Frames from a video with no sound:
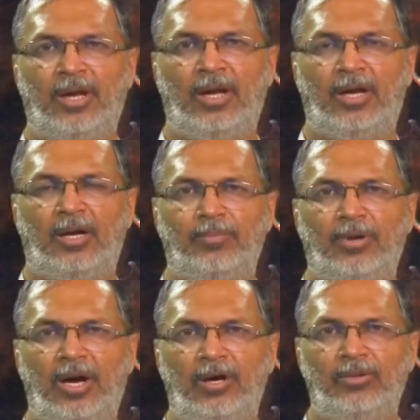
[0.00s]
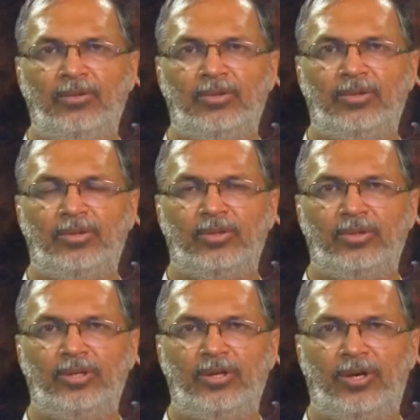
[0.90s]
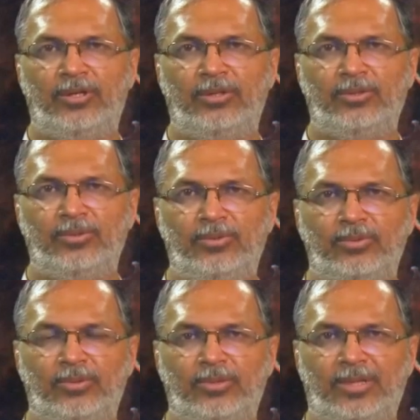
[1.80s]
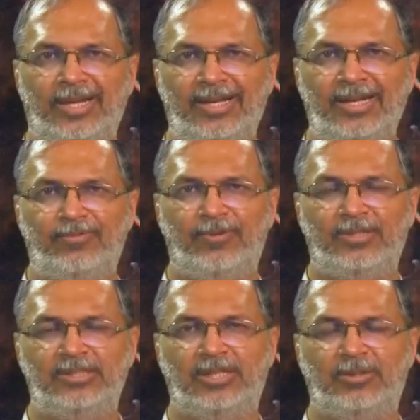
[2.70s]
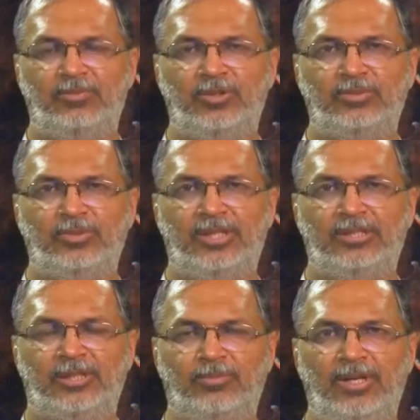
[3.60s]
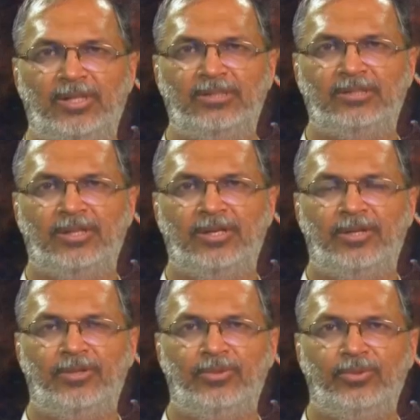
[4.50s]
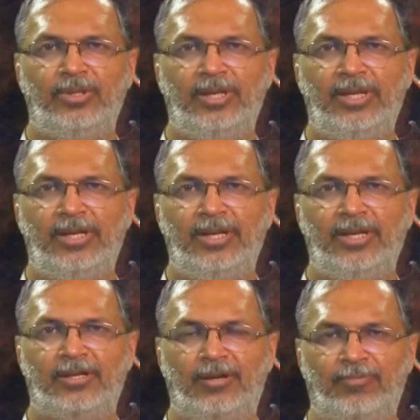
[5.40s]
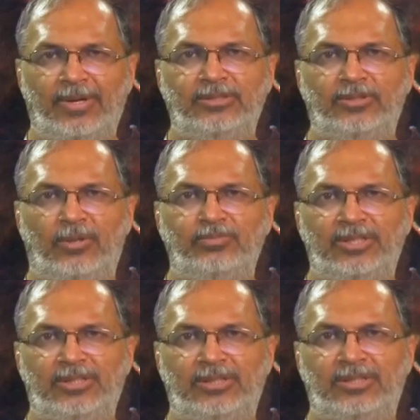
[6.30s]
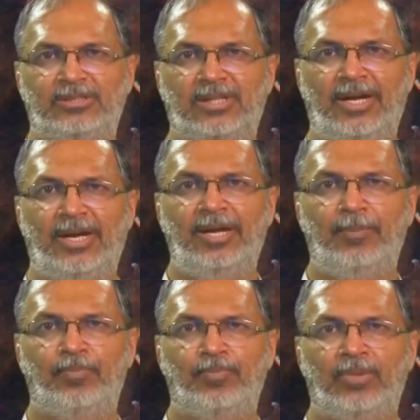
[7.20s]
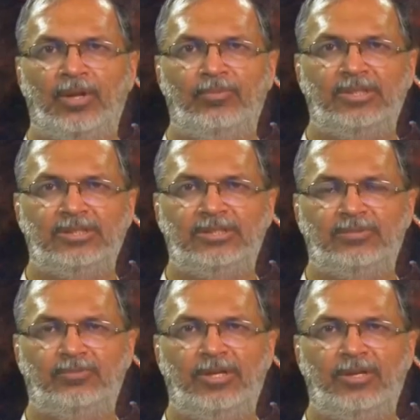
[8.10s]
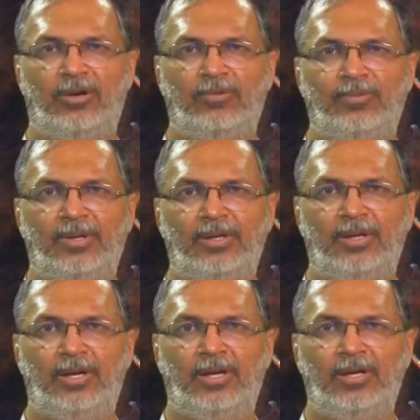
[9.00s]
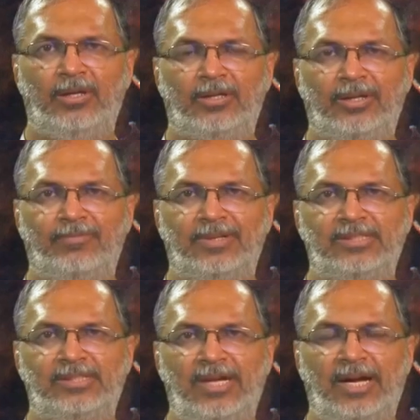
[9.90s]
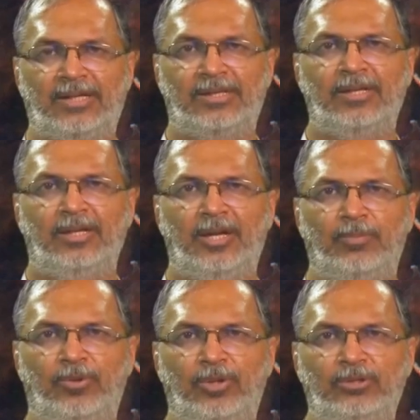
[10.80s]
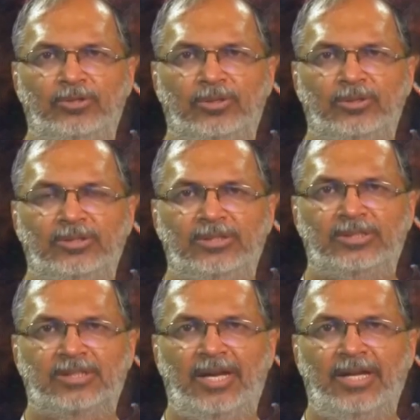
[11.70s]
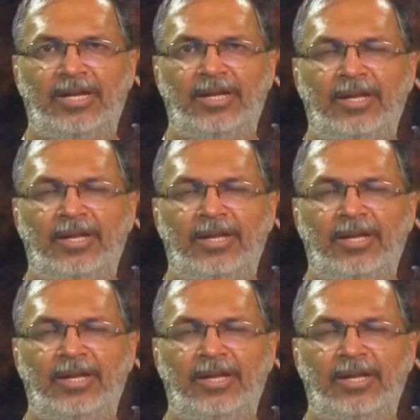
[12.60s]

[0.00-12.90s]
Now, in order to correct for this atmospheric turbulence, you need a reference object in the sky, which is very often a reference star, a point source in the sky,